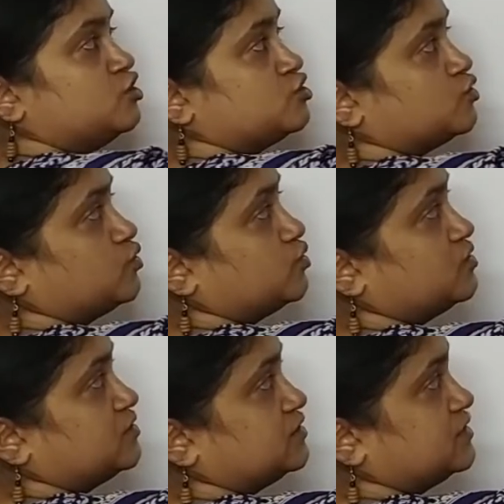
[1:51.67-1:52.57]
So
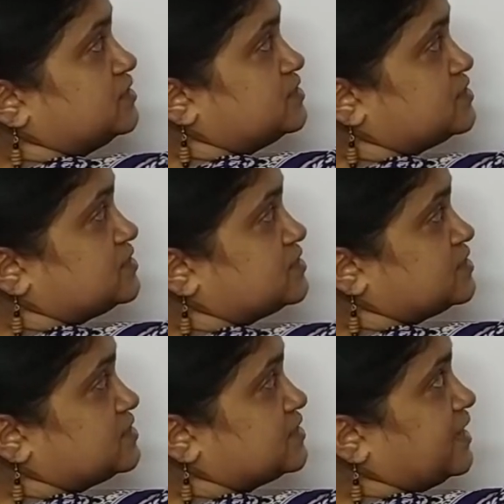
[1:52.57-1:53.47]
this
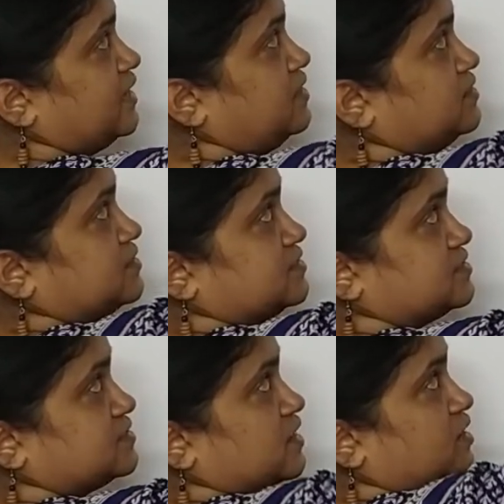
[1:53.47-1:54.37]
is L, this
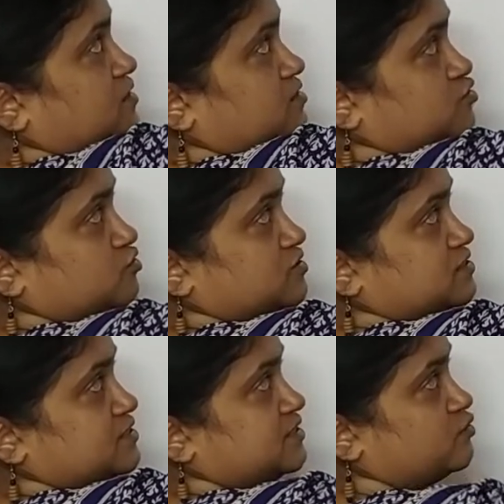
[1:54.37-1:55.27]
is R, so this
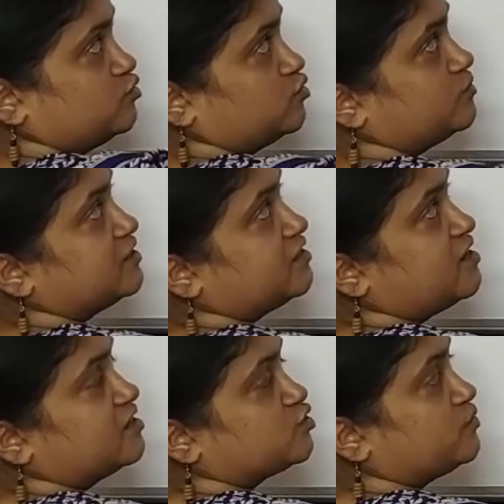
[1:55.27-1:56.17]
is root over
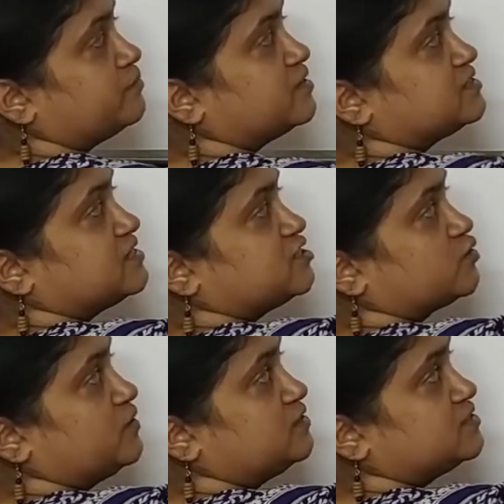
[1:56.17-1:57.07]
R square plus L
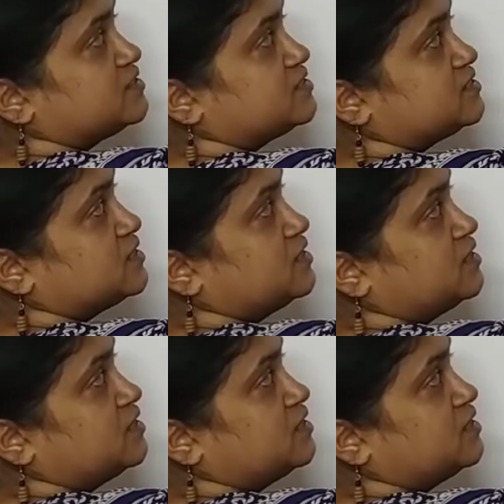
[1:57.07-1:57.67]
square. This is